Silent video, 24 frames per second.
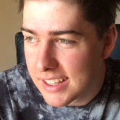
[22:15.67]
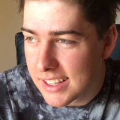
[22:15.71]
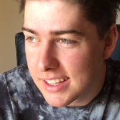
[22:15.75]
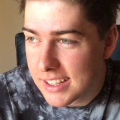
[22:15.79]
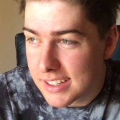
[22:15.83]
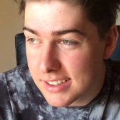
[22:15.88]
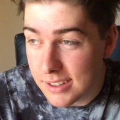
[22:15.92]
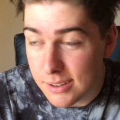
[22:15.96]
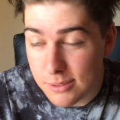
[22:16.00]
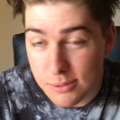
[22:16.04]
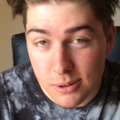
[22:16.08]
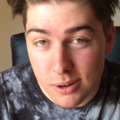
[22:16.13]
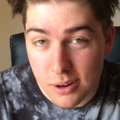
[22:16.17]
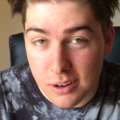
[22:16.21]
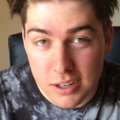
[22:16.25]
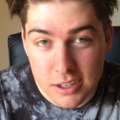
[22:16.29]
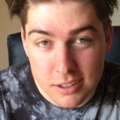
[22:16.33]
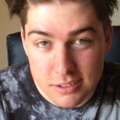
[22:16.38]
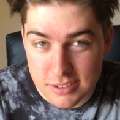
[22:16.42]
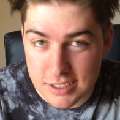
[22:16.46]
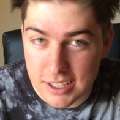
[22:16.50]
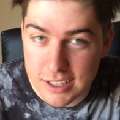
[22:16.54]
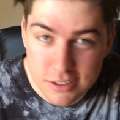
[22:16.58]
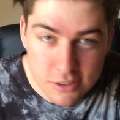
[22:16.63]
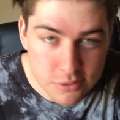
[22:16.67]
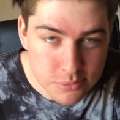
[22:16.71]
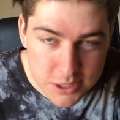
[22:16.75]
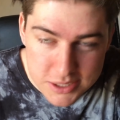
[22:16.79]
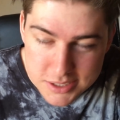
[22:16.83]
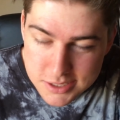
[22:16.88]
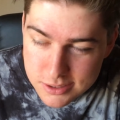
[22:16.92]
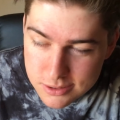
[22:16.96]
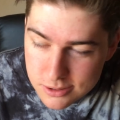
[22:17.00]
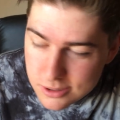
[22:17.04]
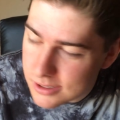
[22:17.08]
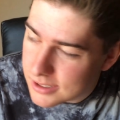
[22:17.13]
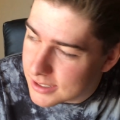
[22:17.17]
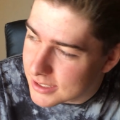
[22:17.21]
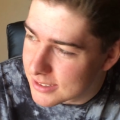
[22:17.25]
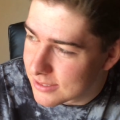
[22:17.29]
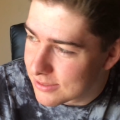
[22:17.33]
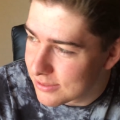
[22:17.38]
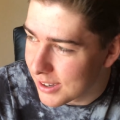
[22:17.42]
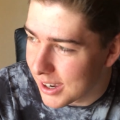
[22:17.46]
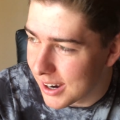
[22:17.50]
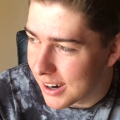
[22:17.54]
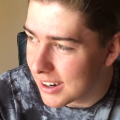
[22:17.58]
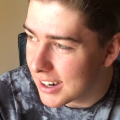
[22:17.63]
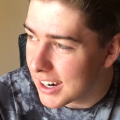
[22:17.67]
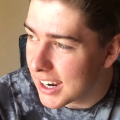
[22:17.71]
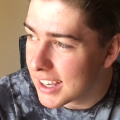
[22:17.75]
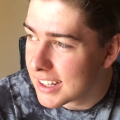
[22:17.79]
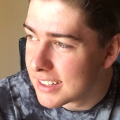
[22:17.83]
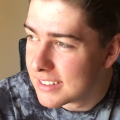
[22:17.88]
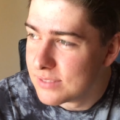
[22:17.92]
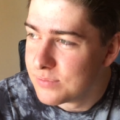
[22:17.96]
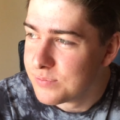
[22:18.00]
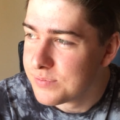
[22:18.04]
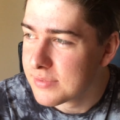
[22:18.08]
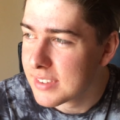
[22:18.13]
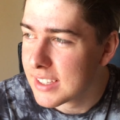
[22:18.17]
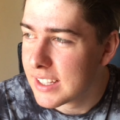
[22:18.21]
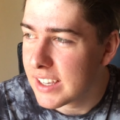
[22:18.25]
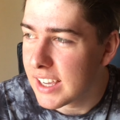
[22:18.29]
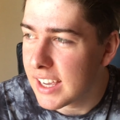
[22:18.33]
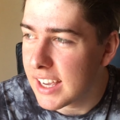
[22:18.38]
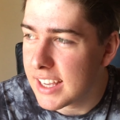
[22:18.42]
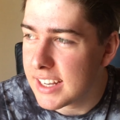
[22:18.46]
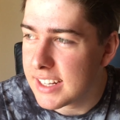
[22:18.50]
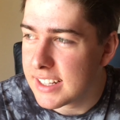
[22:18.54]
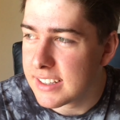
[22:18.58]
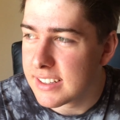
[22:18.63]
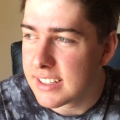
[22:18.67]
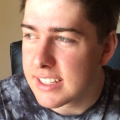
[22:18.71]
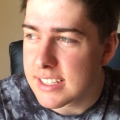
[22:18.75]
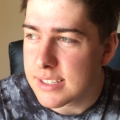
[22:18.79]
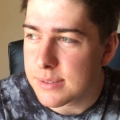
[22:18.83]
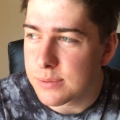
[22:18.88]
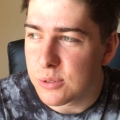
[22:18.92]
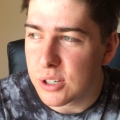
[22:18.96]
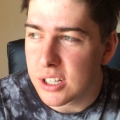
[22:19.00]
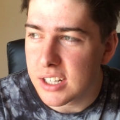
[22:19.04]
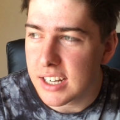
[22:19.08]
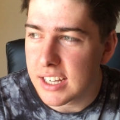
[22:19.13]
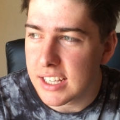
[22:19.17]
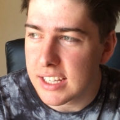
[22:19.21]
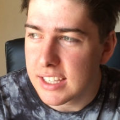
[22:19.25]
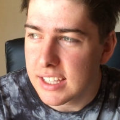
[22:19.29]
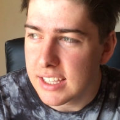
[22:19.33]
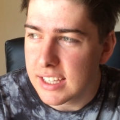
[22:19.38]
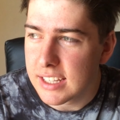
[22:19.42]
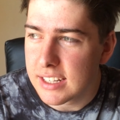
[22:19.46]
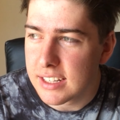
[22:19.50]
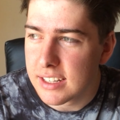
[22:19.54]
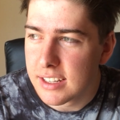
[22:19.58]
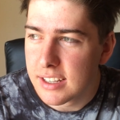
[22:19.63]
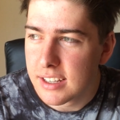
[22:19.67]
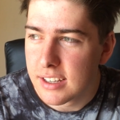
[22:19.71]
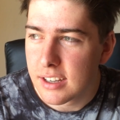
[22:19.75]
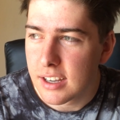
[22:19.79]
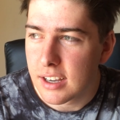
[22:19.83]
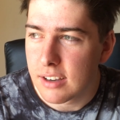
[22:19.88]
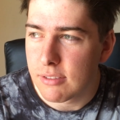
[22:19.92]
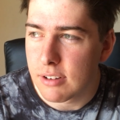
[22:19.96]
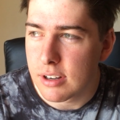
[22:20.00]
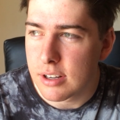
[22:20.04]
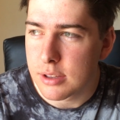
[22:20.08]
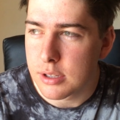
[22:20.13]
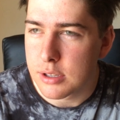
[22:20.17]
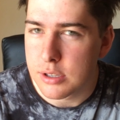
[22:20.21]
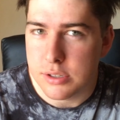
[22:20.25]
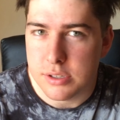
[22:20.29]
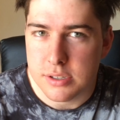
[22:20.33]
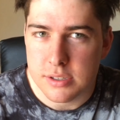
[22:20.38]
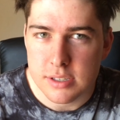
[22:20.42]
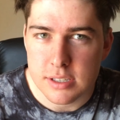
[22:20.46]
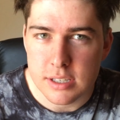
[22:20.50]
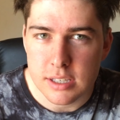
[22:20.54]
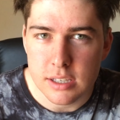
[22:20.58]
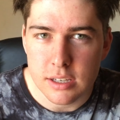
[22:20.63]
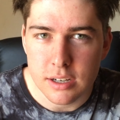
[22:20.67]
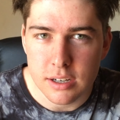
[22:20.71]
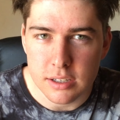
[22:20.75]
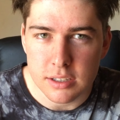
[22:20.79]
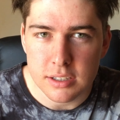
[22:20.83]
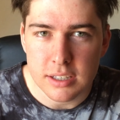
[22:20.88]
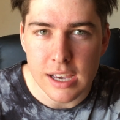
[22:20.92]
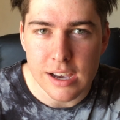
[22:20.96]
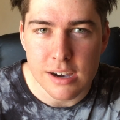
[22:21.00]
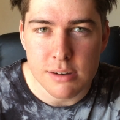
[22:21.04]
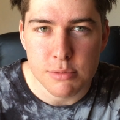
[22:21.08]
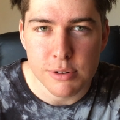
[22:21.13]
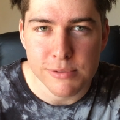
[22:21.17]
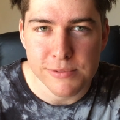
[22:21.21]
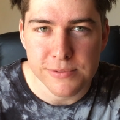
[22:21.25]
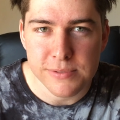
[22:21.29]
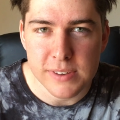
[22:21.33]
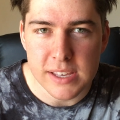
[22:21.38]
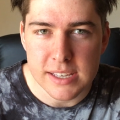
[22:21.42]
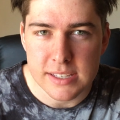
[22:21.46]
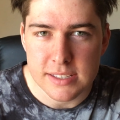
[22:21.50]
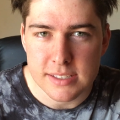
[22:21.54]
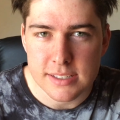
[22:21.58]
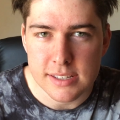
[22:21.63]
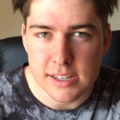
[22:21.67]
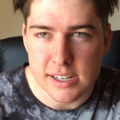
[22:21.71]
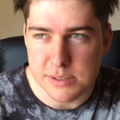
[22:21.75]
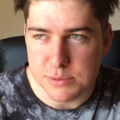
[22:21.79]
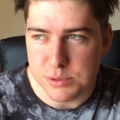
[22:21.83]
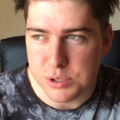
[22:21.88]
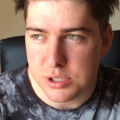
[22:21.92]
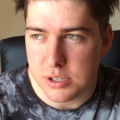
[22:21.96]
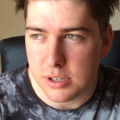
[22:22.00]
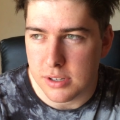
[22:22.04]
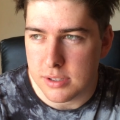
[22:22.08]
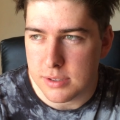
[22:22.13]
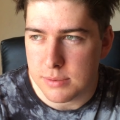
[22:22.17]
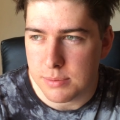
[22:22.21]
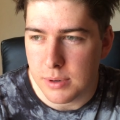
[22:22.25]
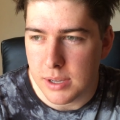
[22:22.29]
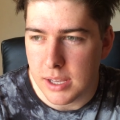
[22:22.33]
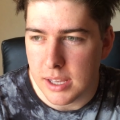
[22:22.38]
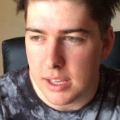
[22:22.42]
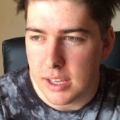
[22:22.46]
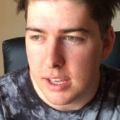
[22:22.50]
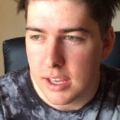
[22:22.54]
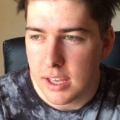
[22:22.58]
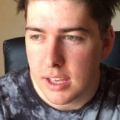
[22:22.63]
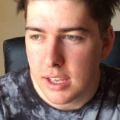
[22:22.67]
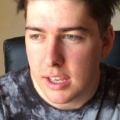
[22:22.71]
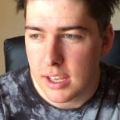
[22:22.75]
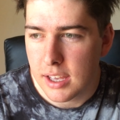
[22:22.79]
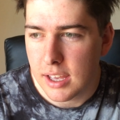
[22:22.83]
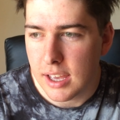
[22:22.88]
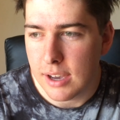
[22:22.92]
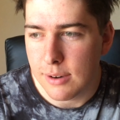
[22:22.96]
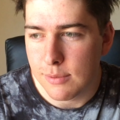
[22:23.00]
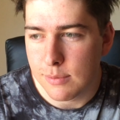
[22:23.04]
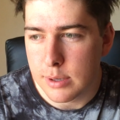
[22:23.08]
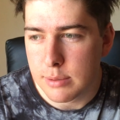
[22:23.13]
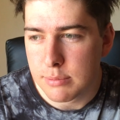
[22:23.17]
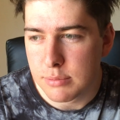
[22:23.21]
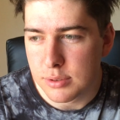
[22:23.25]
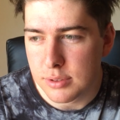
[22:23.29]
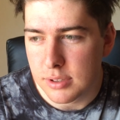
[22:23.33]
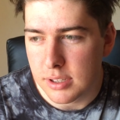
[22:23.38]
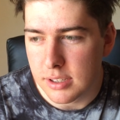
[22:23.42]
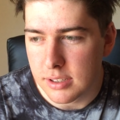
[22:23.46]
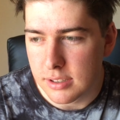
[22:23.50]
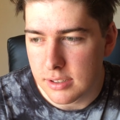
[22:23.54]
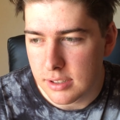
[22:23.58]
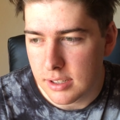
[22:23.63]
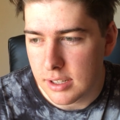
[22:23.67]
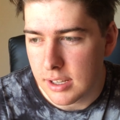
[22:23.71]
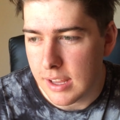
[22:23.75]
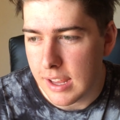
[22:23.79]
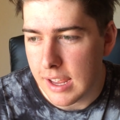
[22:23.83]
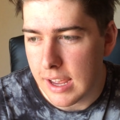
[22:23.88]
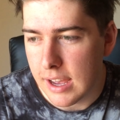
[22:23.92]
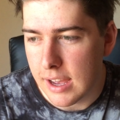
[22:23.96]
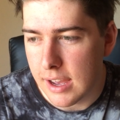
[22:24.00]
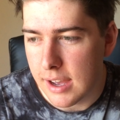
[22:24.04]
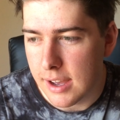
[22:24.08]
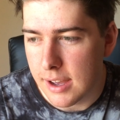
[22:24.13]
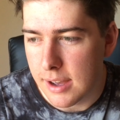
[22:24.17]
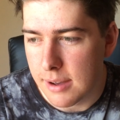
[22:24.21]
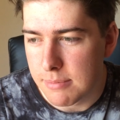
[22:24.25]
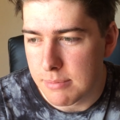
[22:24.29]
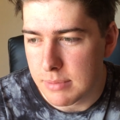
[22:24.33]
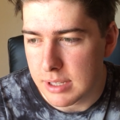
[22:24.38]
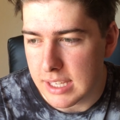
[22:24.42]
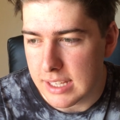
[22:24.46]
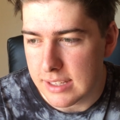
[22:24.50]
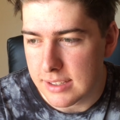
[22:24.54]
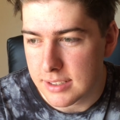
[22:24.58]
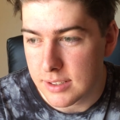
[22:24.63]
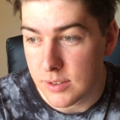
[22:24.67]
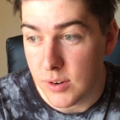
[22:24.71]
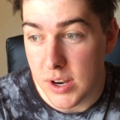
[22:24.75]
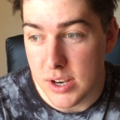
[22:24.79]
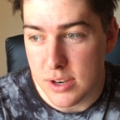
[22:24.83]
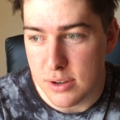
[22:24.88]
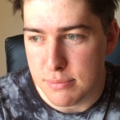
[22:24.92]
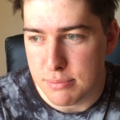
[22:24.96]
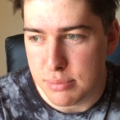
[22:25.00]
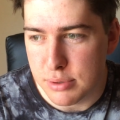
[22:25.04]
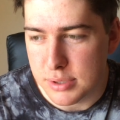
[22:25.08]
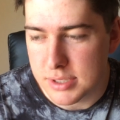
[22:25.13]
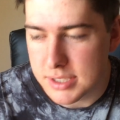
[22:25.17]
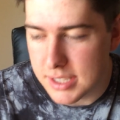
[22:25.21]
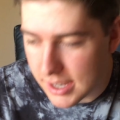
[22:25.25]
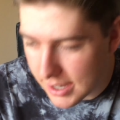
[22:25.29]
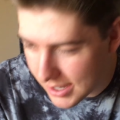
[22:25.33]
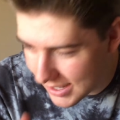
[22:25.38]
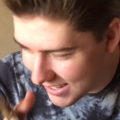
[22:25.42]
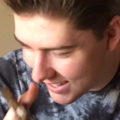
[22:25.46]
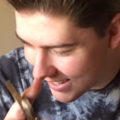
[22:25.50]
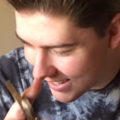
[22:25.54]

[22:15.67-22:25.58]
Don't worry, I'll tell all my stories. Far out. And in this one, I hit one of those, Gael Monfils type shots where at Wimbledon against Karen Busta,